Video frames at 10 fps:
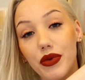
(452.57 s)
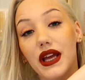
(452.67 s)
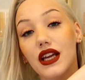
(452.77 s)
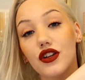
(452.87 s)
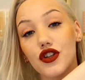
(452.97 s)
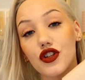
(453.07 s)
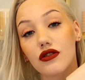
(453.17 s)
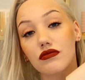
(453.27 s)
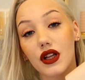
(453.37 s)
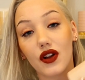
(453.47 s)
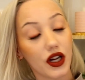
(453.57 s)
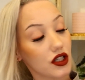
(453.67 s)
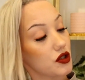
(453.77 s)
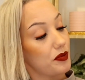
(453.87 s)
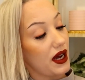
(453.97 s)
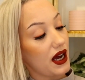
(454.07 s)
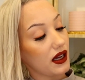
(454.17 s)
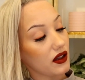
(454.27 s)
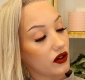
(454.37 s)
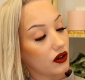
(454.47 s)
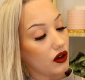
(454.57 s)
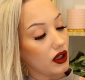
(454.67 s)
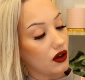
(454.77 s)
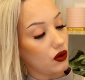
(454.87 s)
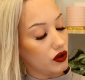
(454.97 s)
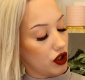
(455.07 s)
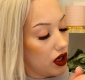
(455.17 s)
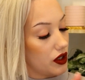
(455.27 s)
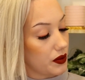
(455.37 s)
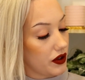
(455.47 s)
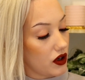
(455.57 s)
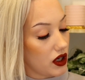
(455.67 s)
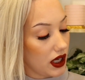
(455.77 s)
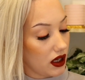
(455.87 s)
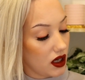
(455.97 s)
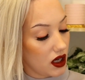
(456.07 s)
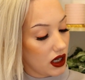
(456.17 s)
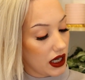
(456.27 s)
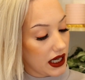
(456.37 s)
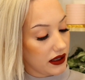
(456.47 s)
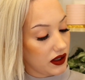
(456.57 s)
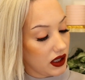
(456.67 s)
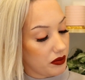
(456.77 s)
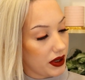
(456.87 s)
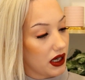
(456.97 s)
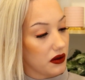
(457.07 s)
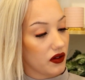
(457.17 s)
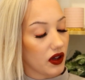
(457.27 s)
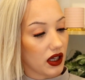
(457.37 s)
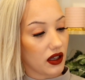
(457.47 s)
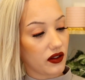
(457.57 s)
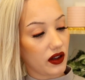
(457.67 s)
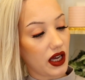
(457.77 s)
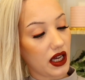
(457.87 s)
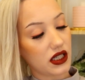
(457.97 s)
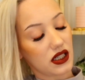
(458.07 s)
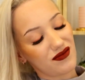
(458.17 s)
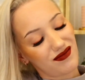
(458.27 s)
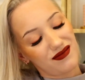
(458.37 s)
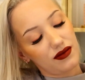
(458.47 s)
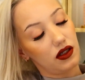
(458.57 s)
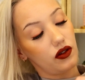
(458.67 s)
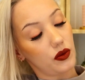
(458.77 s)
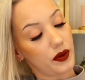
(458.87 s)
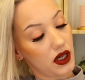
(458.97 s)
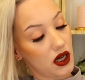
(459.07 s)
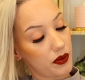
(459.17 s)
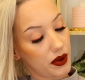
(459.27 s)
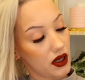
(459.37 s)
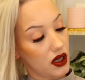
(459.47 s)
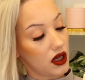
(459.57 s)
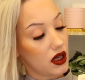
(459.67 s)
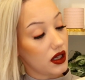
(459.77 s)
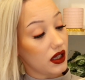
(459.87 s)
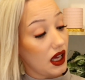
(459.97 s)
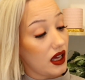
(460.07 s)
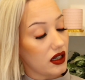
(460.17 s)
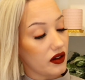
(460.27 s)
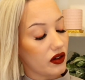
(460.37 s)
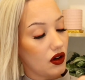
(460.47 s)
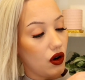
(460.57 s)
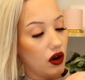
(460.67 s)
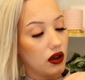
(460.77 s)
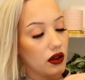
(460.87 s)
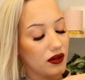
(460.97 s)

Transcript: beige clutch bag. It's got like gold hardware on it. £18, like I said. Let's open it up. Yeah, and it's got